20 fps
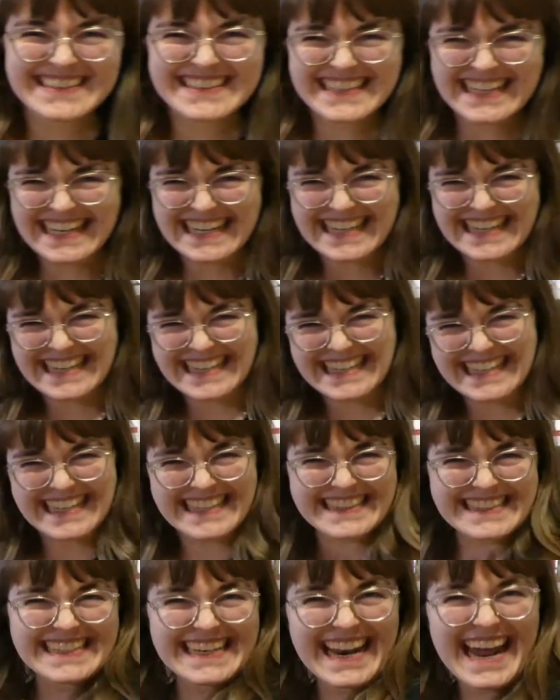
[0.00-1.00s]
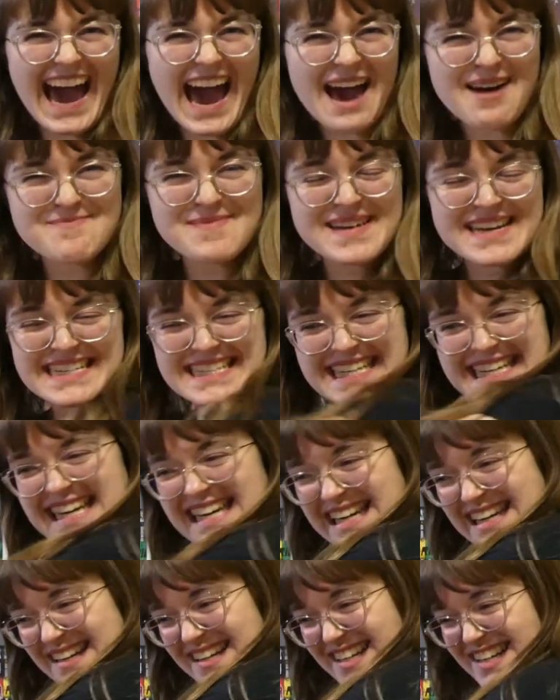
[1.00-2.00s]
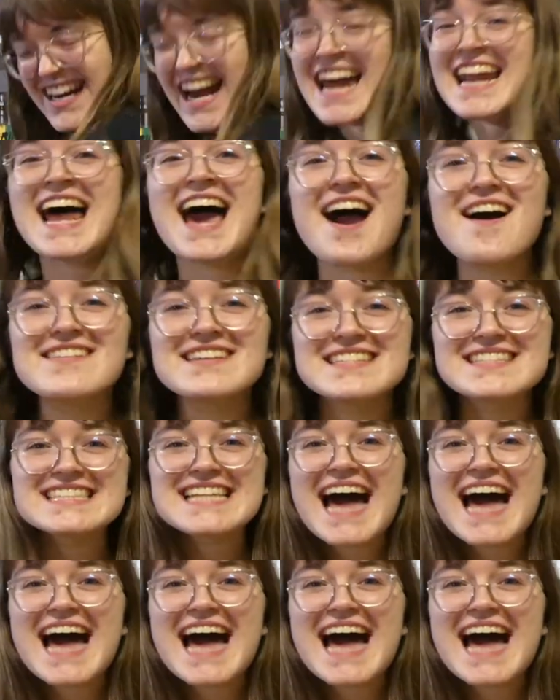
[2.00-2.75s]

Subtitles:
good, and it happened here, and And I was